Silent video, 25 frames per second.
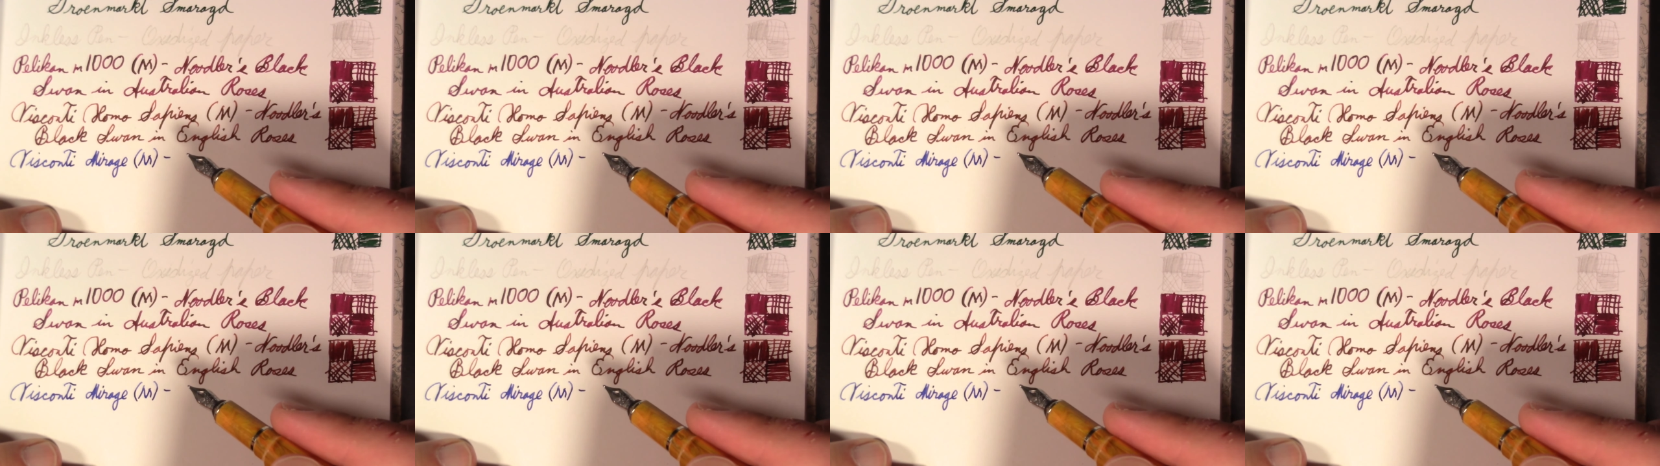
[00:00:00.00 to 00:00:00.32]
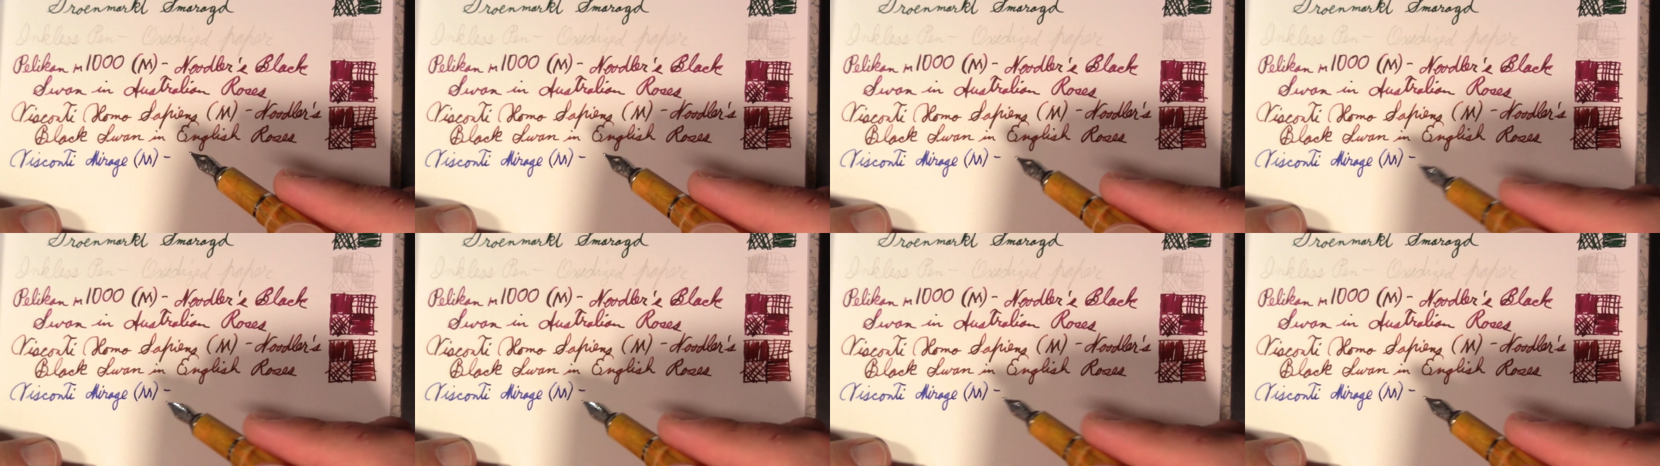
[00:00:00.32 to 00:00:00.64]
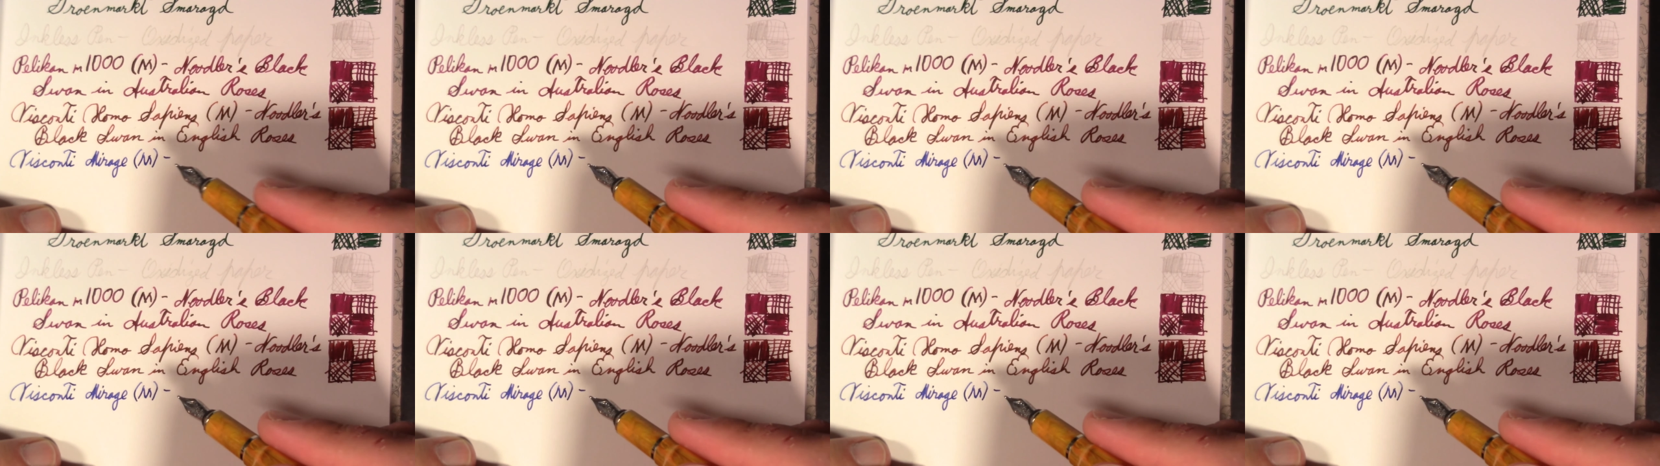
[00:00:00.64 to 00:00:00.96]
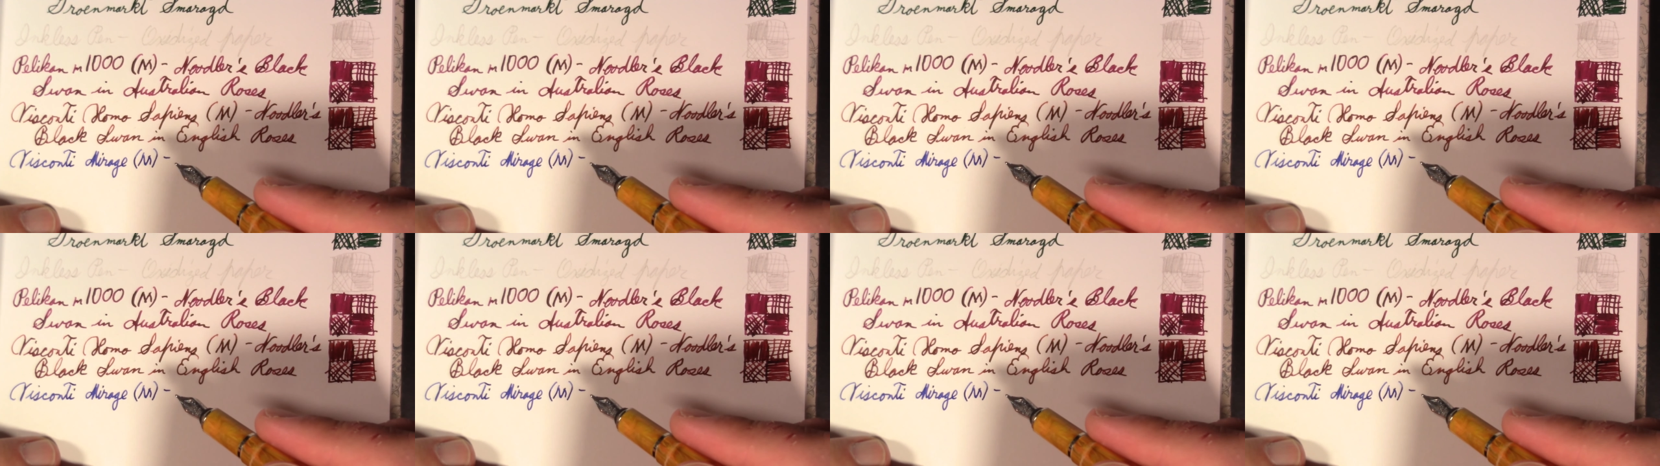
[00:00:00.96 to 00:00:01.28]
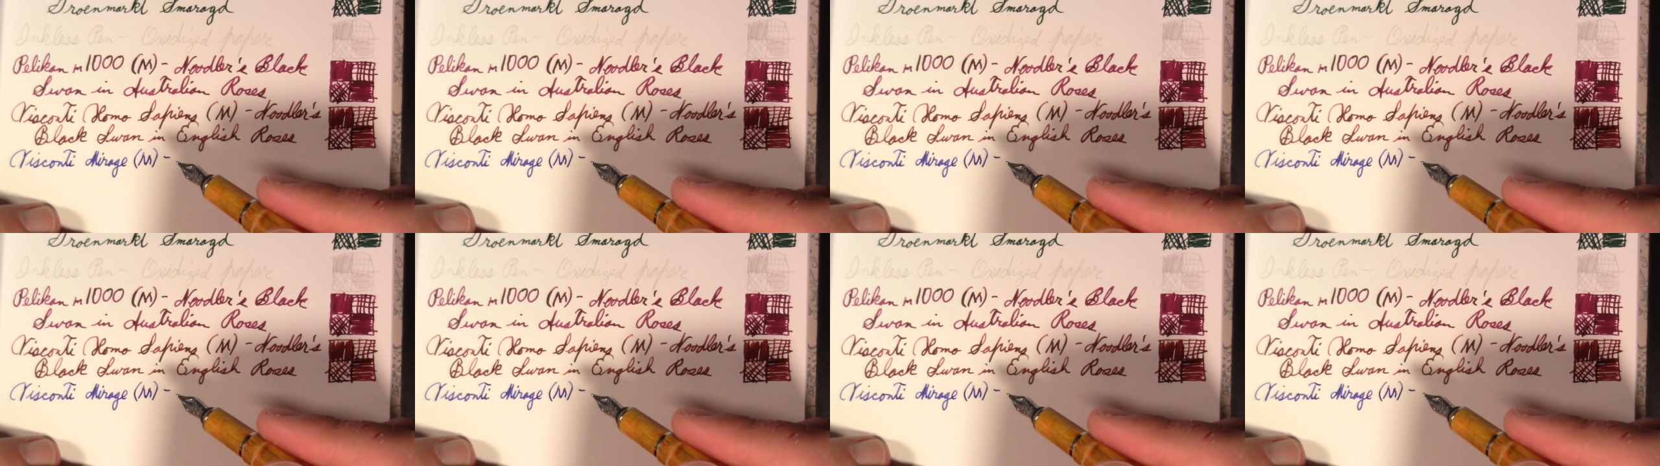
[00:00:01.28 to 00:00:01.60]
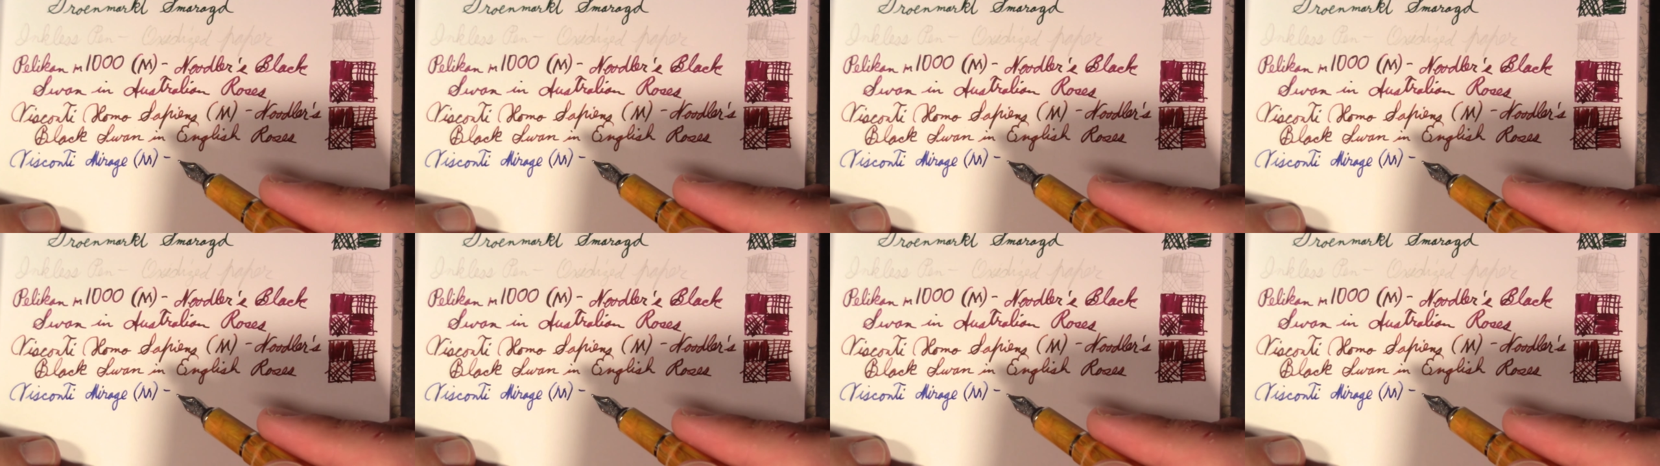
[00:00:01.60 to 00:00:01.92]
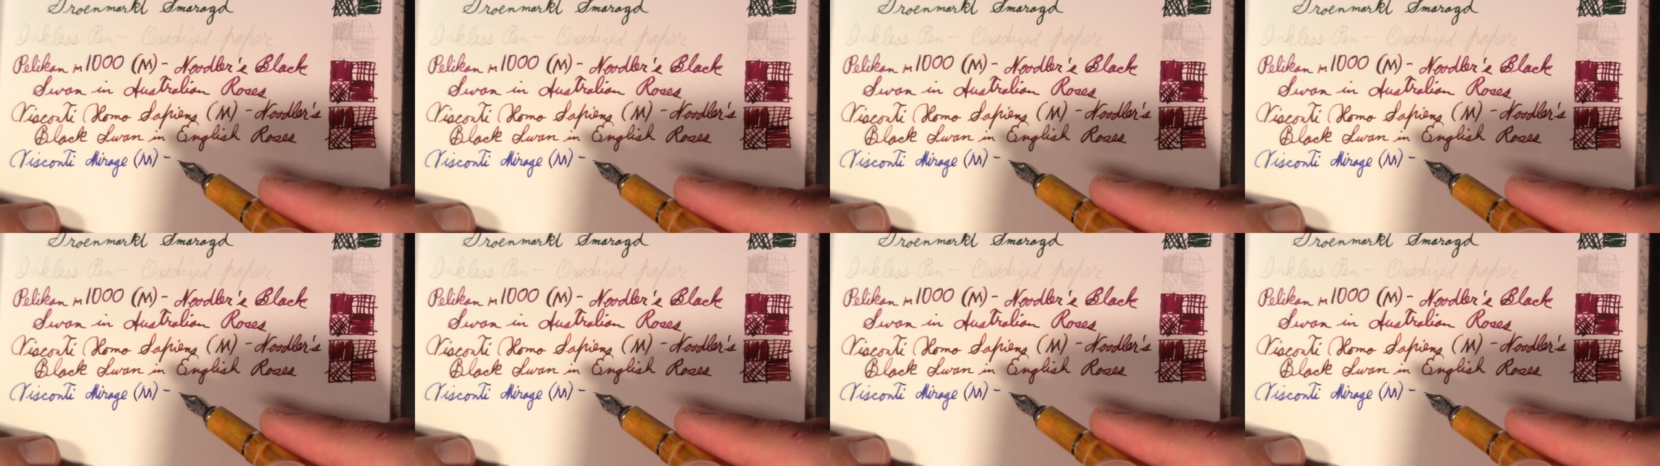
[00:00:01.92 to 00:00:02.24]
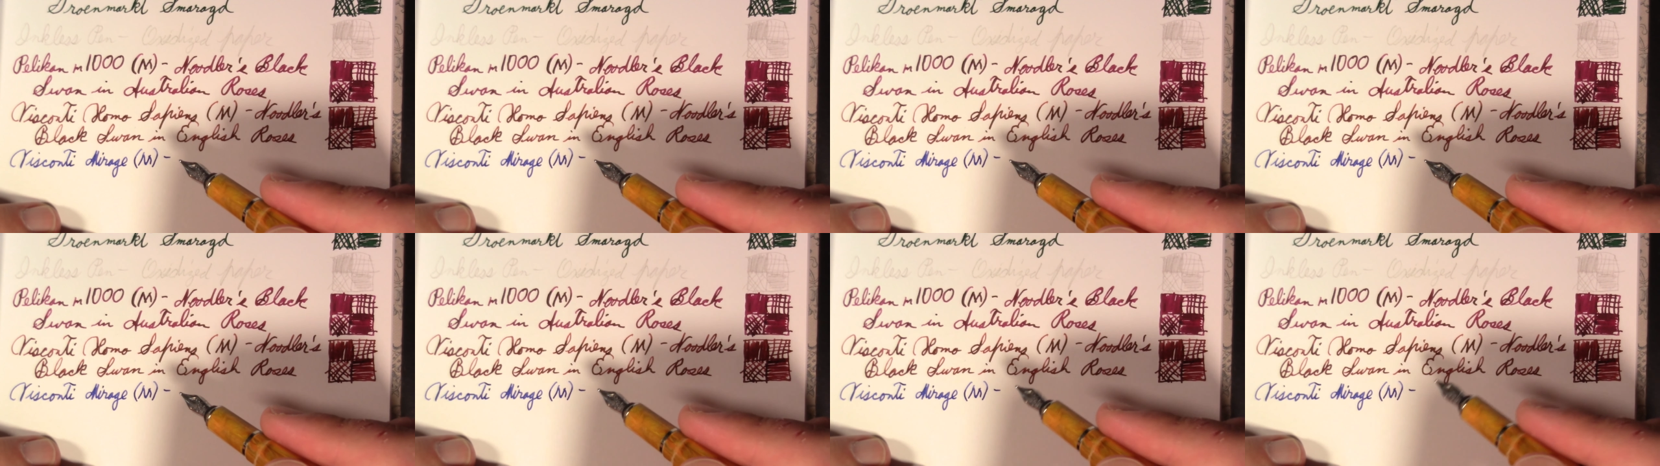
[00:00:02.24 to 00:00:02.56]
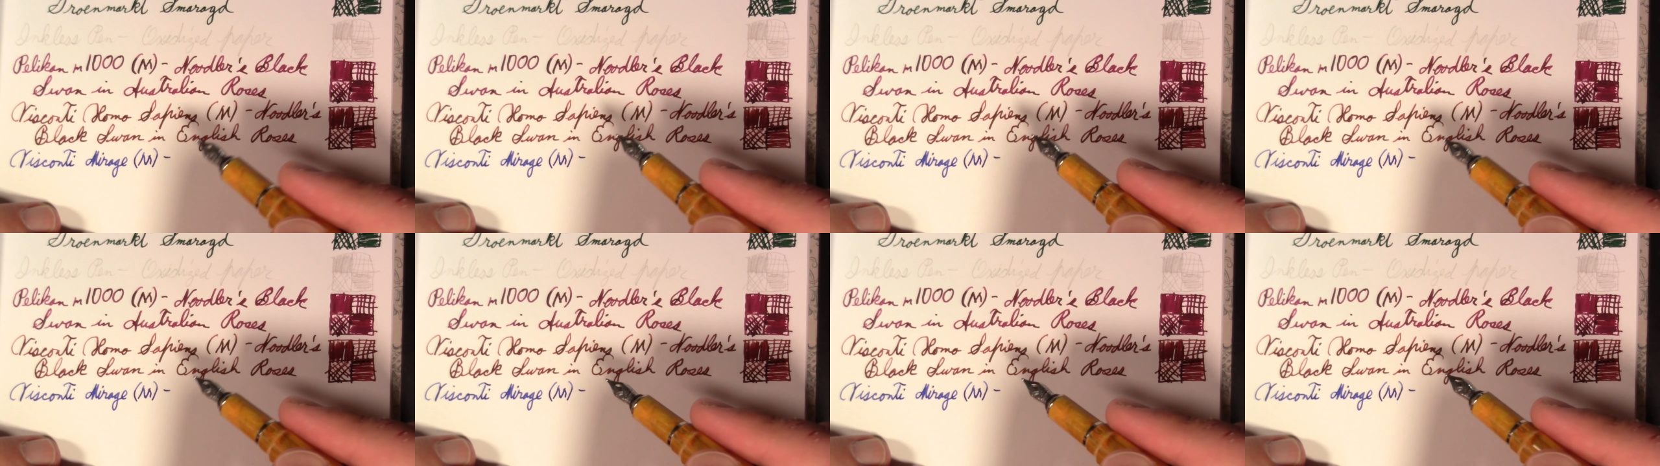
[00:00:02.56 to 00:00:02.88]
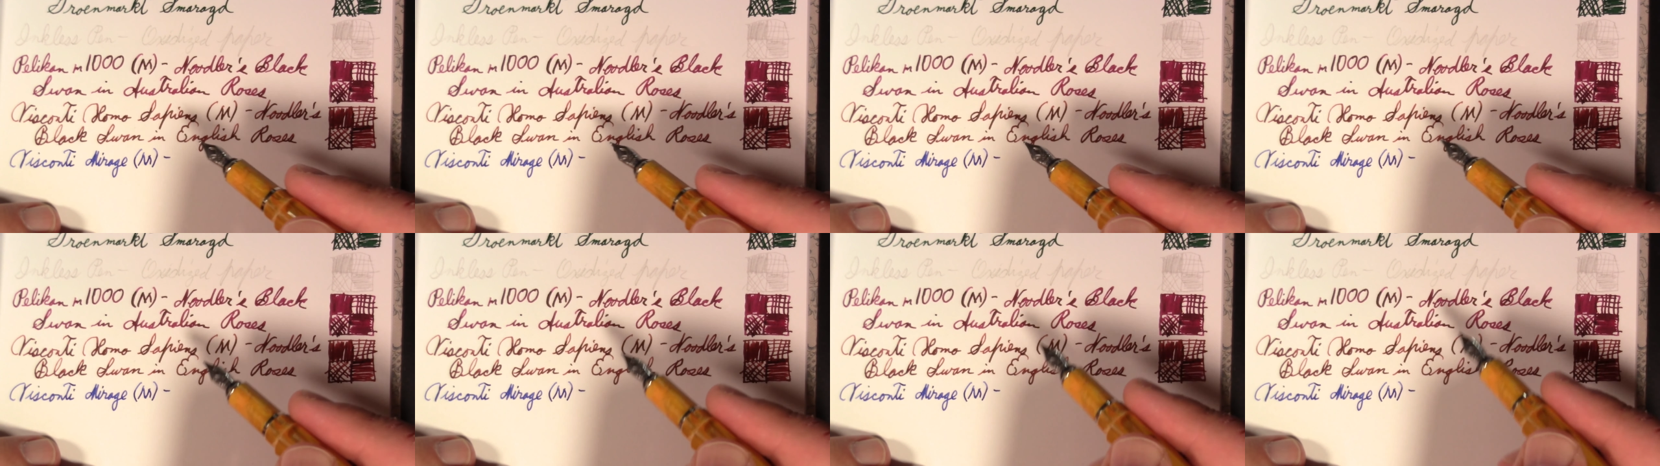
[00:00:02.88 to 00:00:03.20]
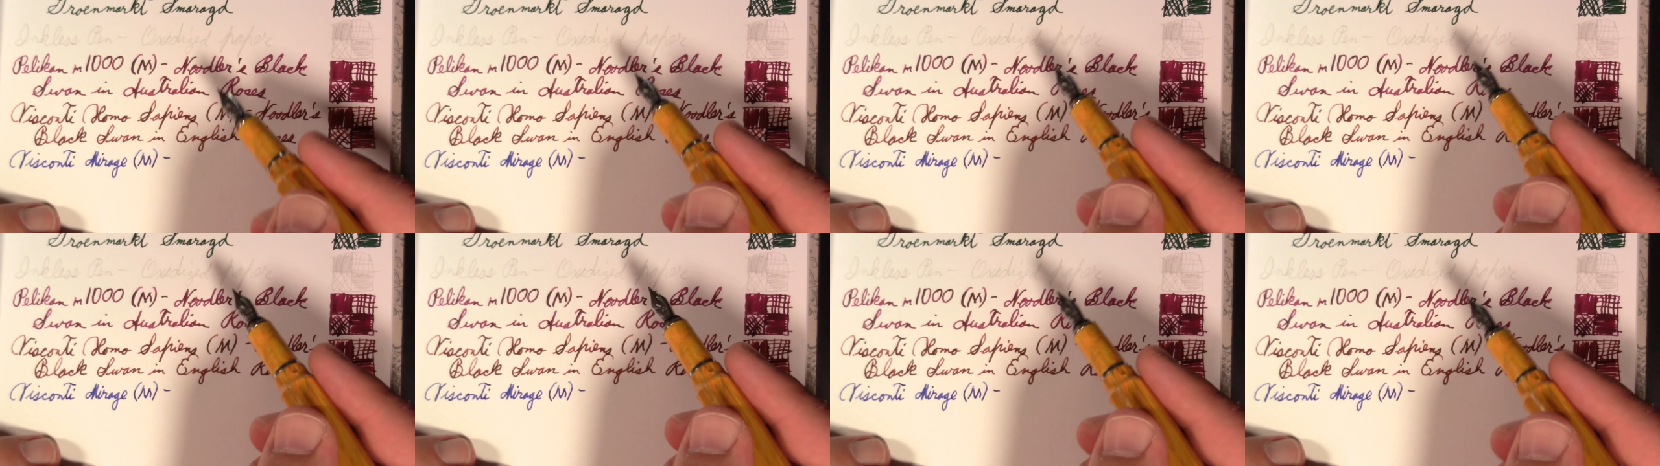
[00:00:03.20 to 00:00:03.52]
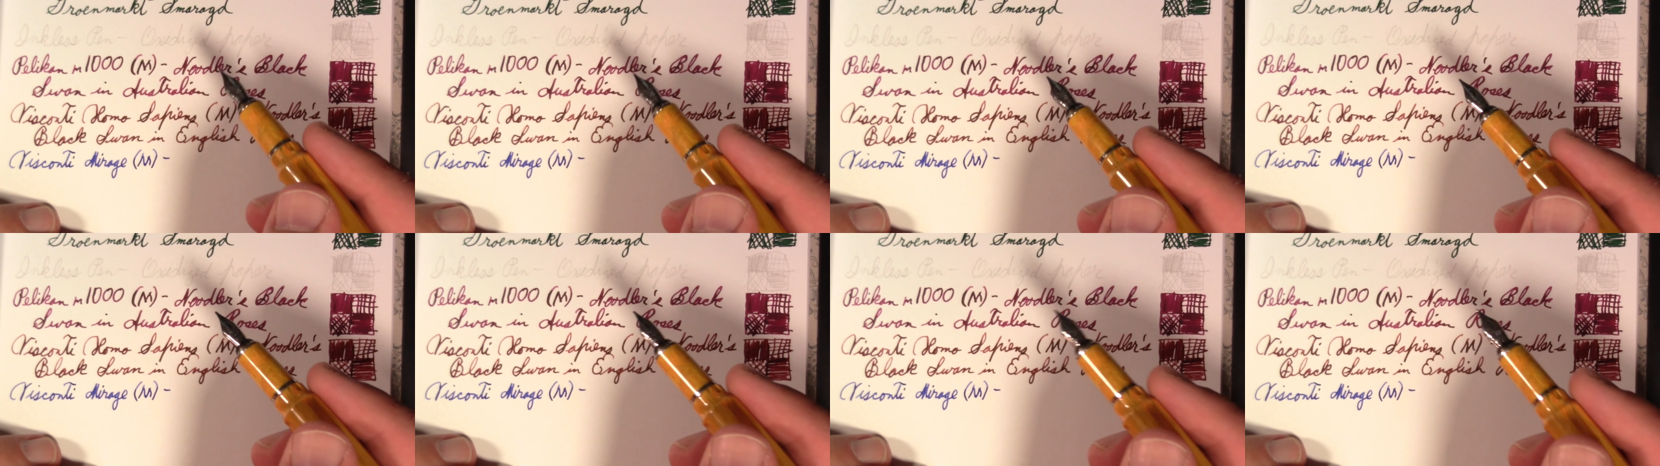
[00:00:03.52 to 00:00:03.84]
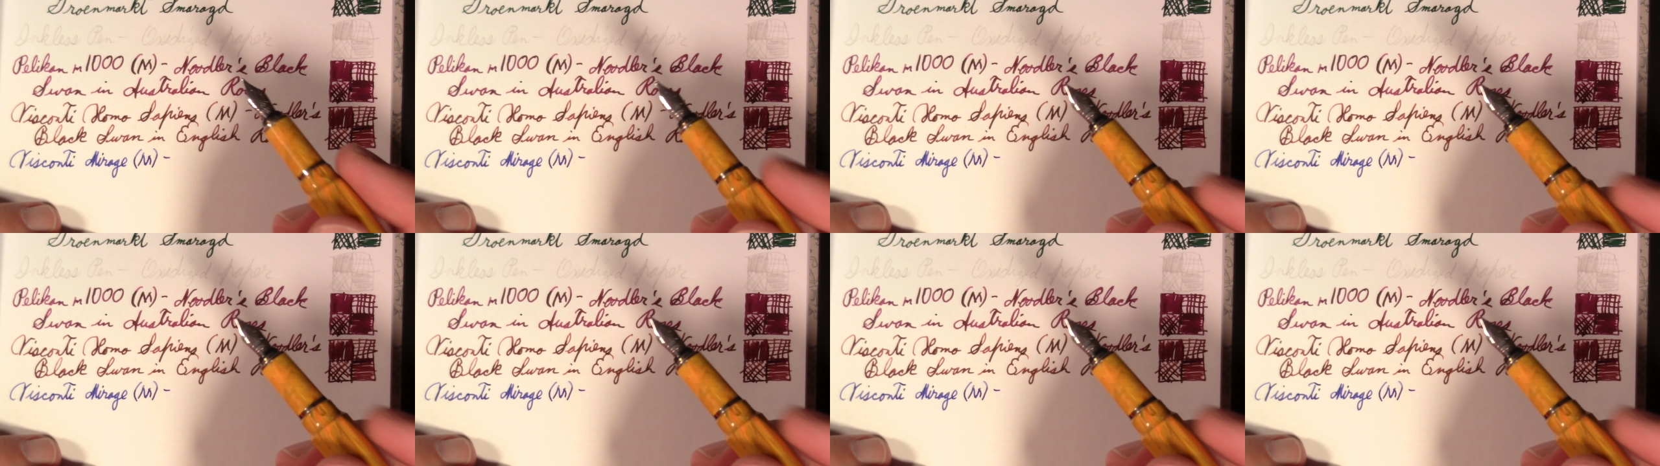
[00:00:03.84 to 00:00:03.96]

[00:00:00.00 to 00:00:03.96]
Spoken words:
No face is visible, so there are no lips to read.